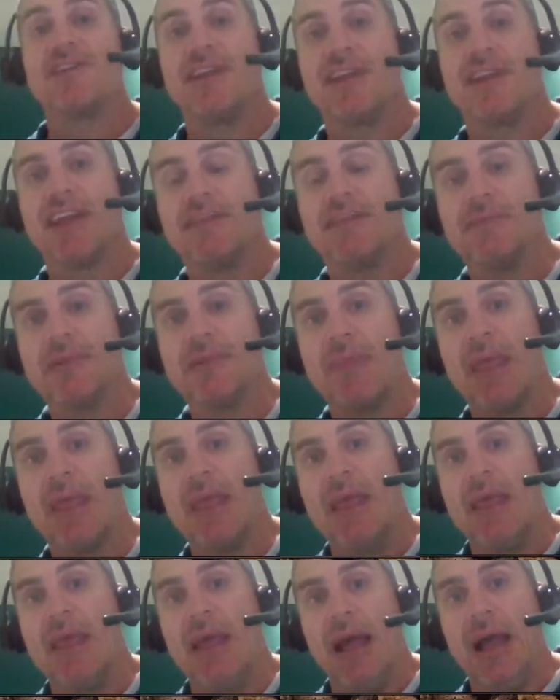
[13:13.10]
government,
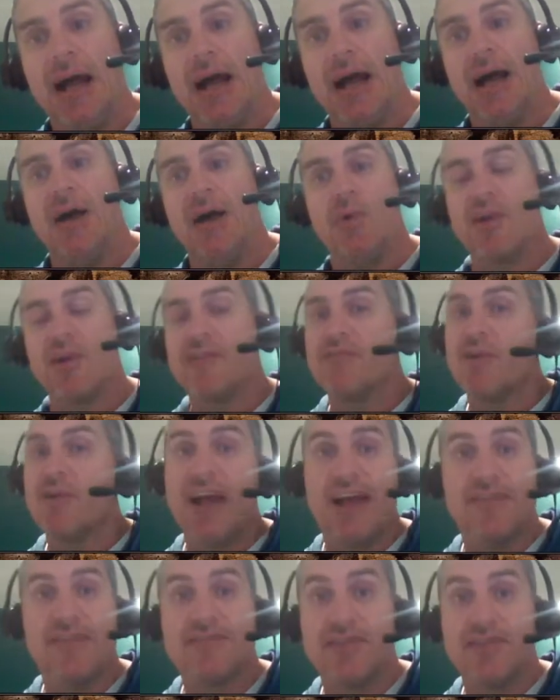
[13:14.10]
whatever I
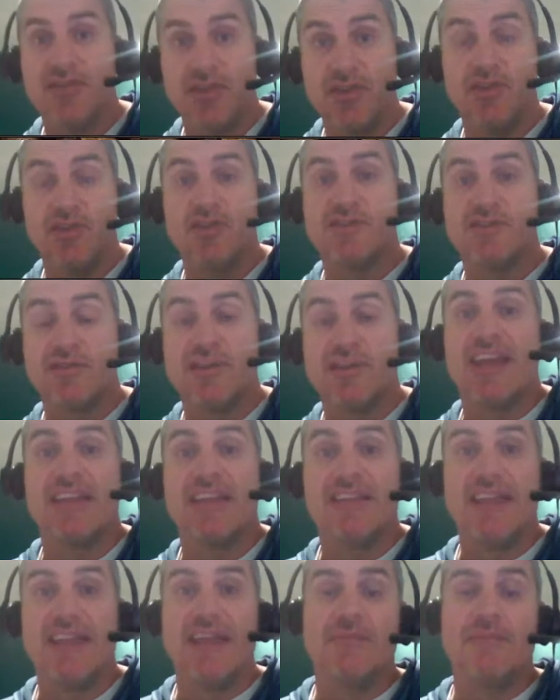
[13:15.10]
have to do to get
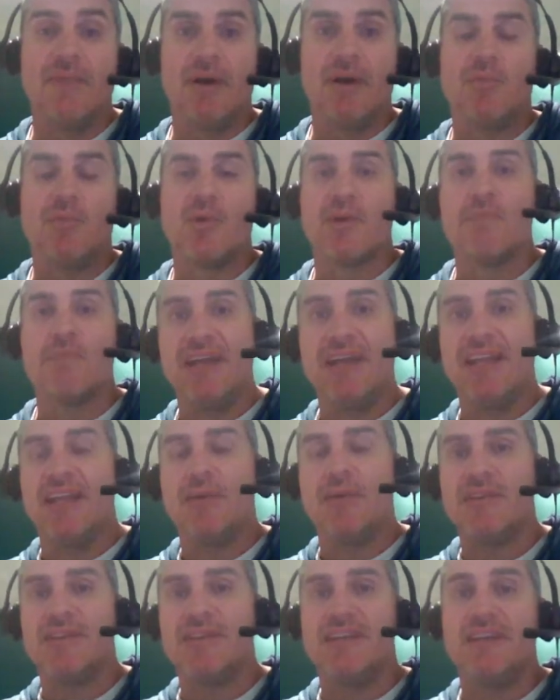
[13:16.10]
them. I'm going to meeting
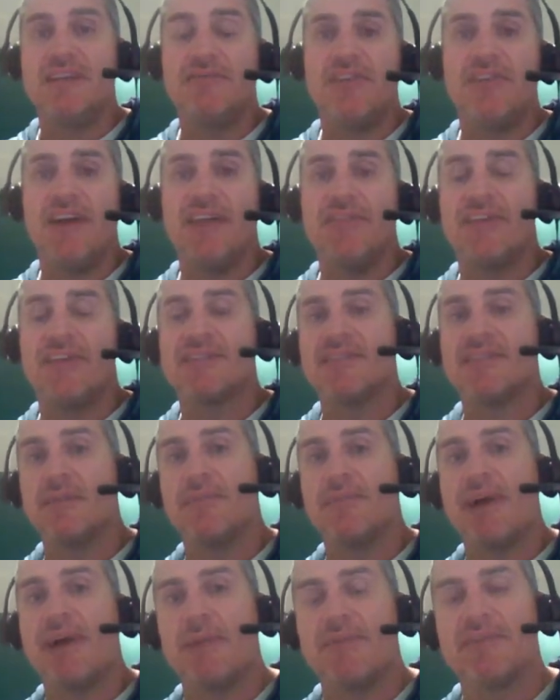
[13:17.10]
with DFAT, that's the
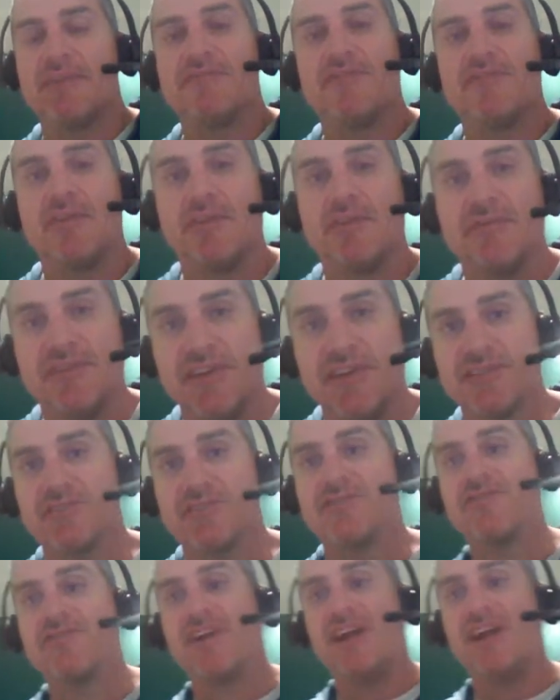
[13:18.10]
Department of Foreign Affairs
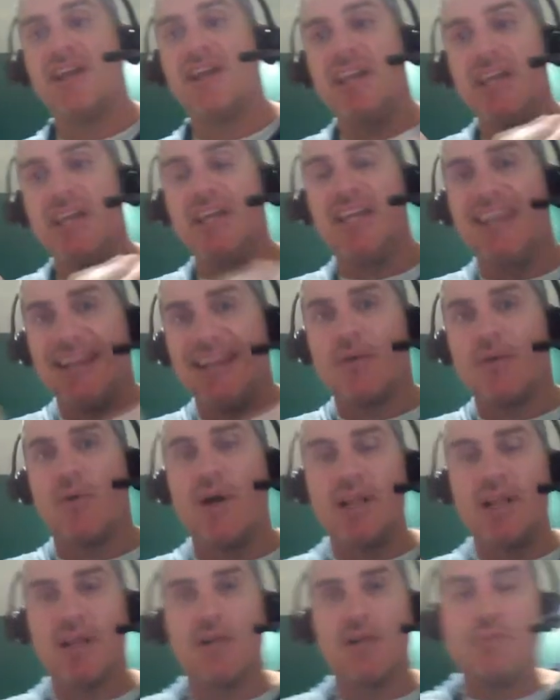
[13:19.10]
and Trade here in
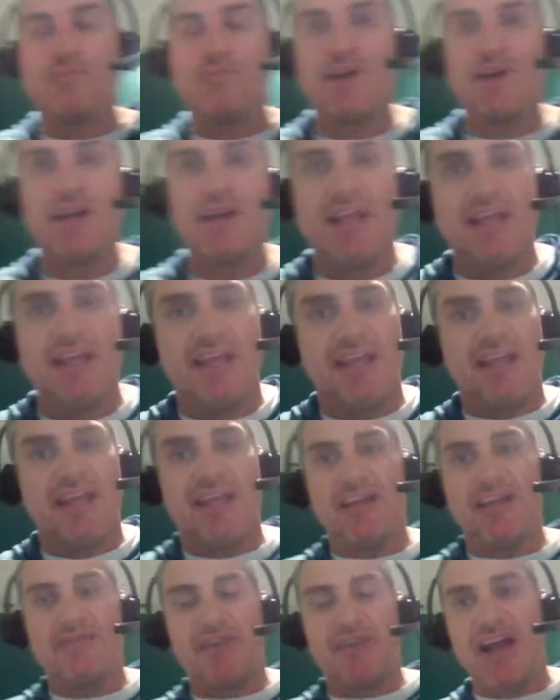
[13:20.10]
Kuala Lumpur.
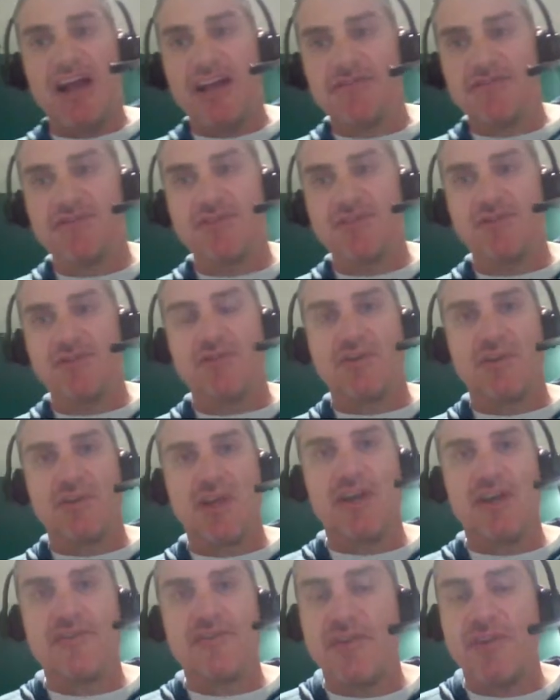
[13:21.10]
If I have to
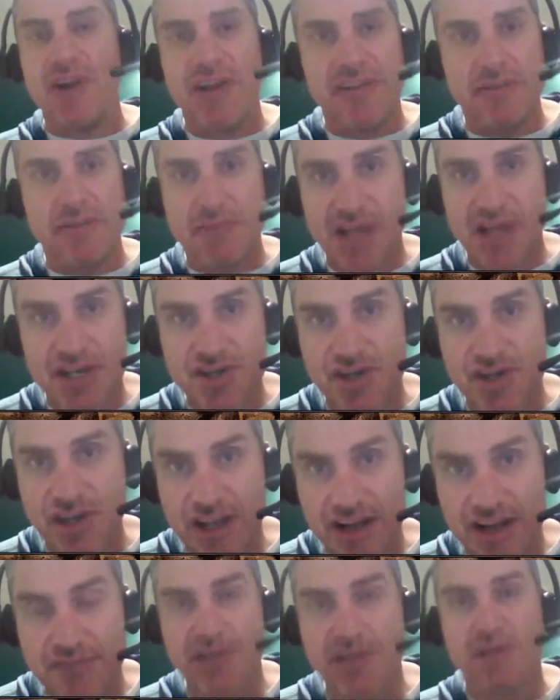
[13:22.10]
go via the Malaysian
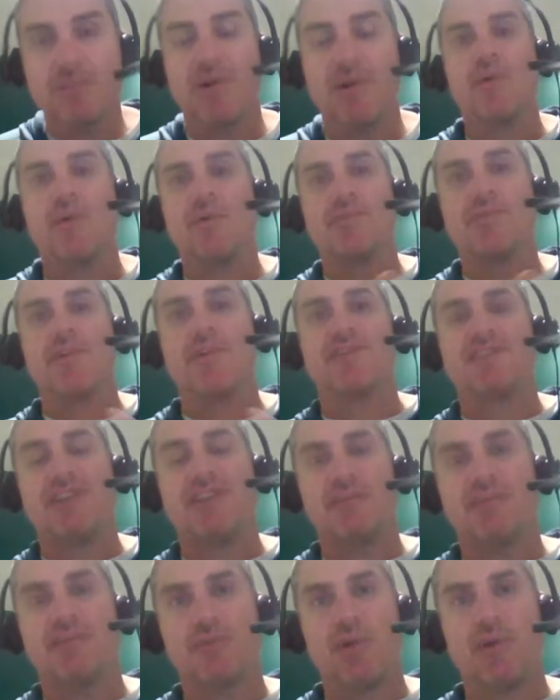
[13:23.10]
government, I'm going to approach
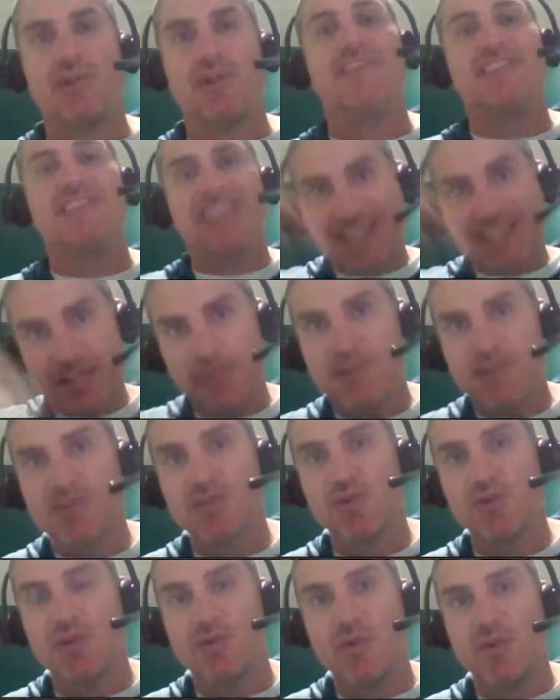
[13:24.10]
them as well. This has to be
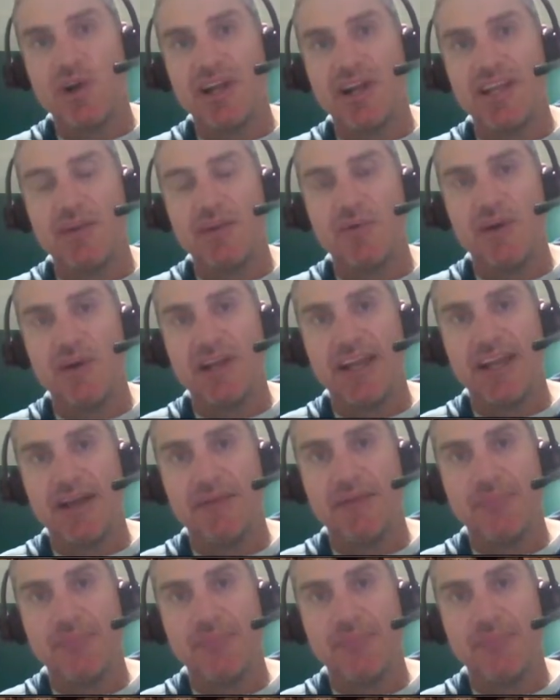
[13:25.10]
sorted right here, right now.